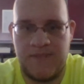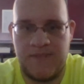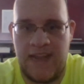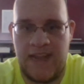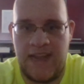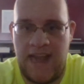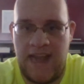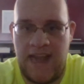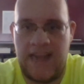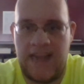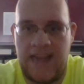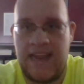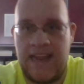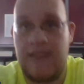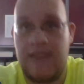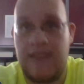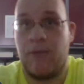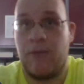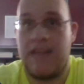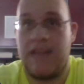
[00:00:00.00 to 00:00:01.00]
And I
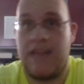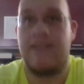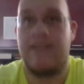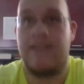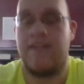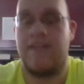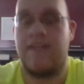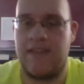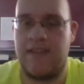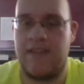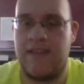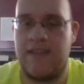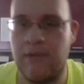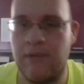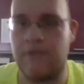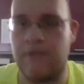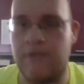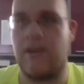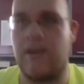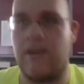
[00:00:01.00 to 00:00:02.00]
can't wait to see
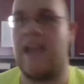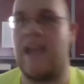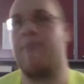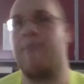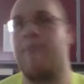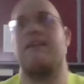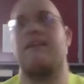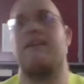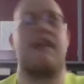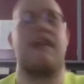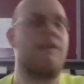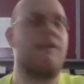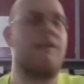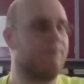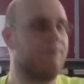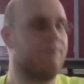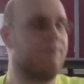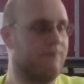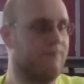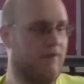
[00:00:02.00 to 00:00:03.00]
what's going to happen.
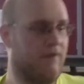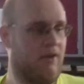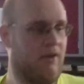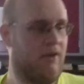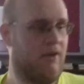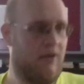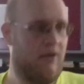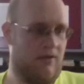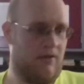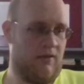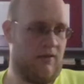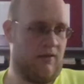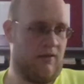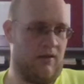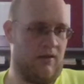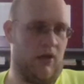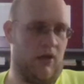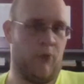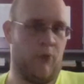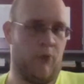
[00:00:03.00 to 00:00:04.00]
I'm
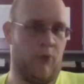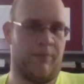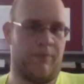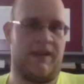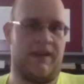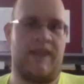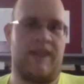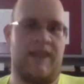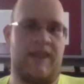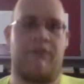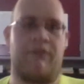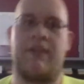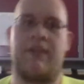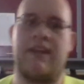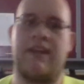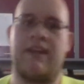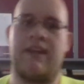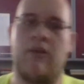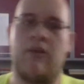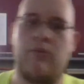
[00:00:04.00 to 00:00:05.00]
hoping that
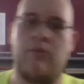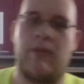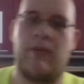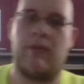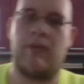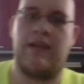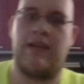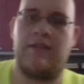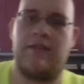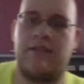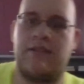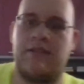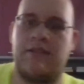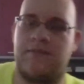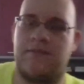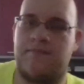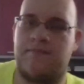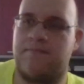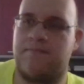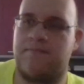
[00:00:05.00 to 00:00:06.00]
everything goes well
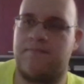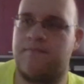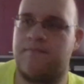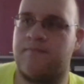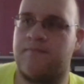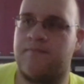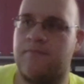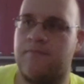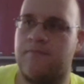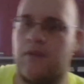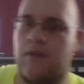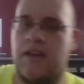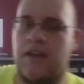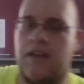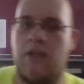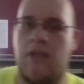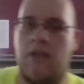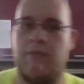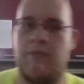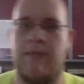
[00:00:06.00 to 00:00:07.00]
and
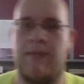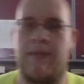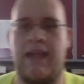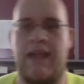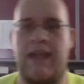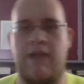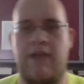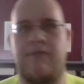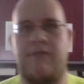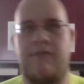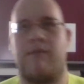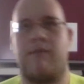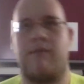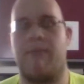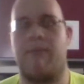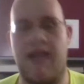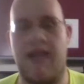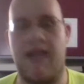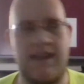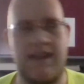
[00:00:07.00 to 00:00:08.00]
whatnot with my health and my
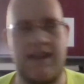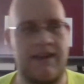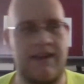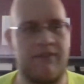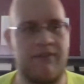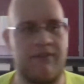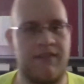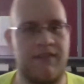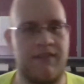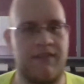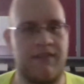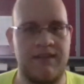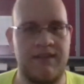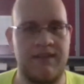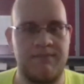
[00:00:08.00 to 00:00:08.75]
back and everything.